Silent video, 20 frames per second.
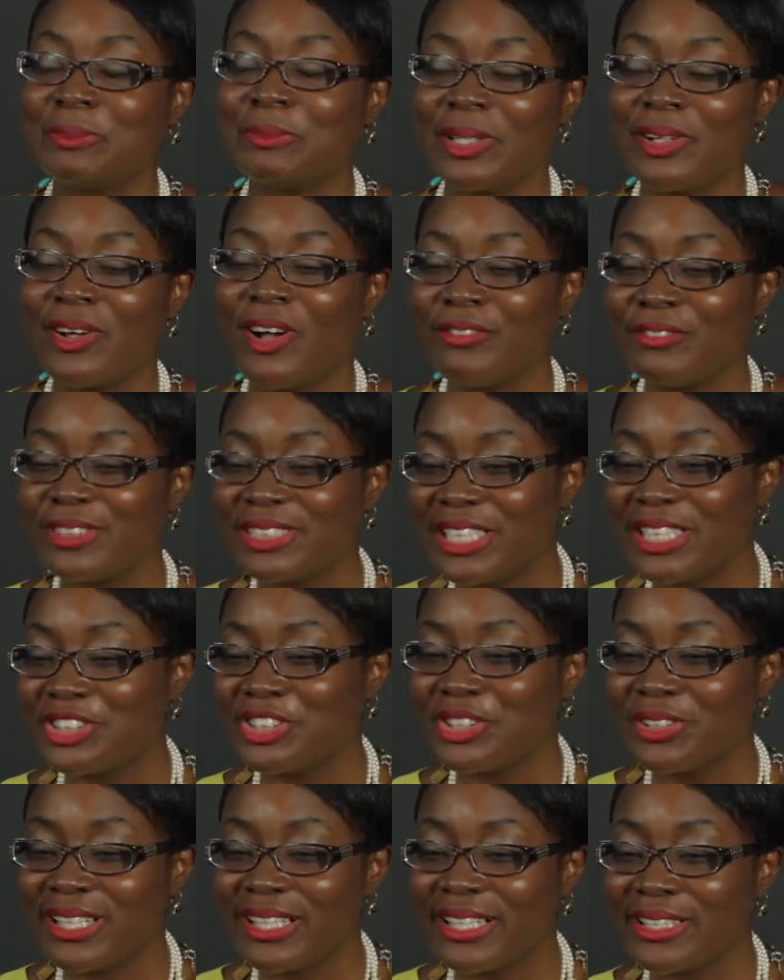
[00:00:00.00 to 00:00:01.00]
been a
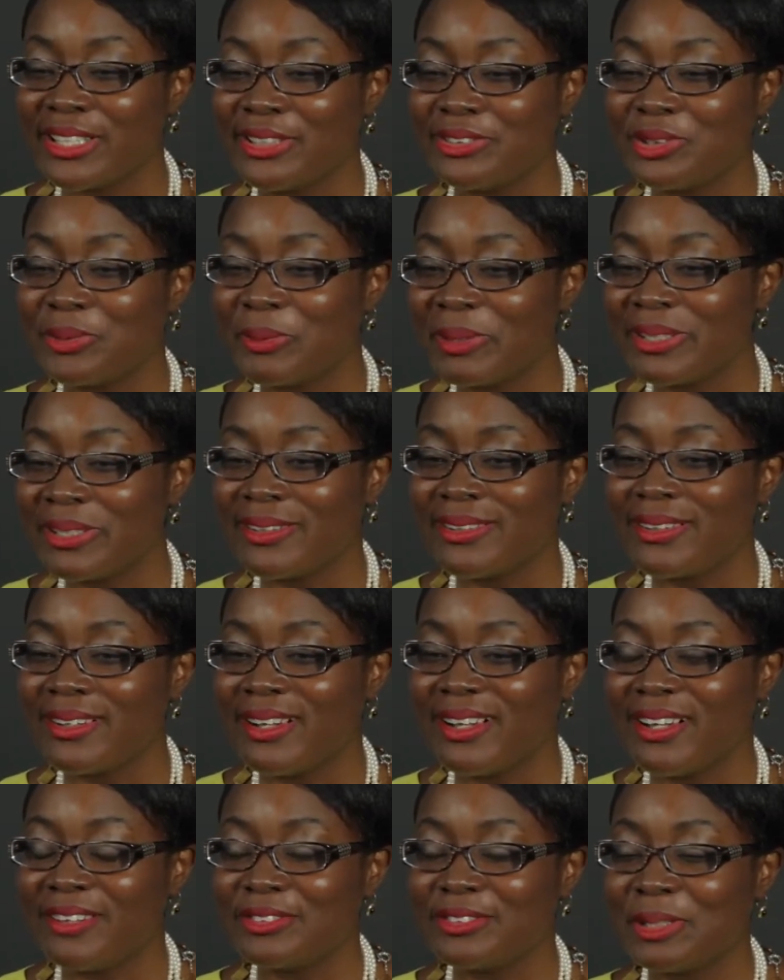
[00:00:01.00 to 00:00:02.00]
conversation lately on Twitter
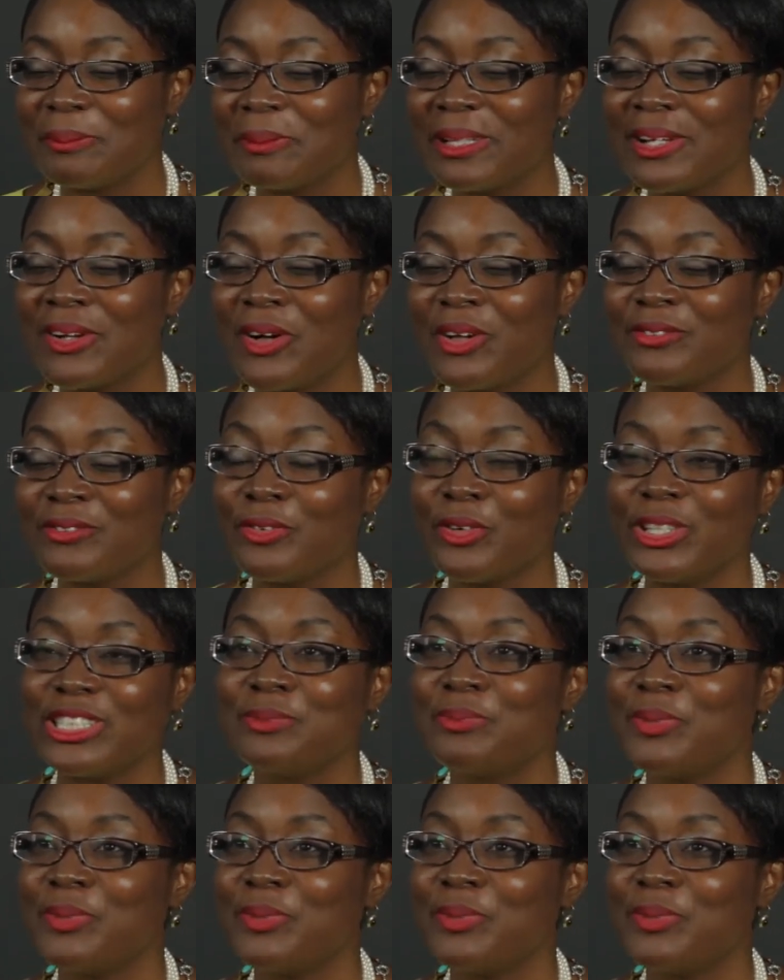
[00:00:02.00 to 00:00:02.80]
of something called voice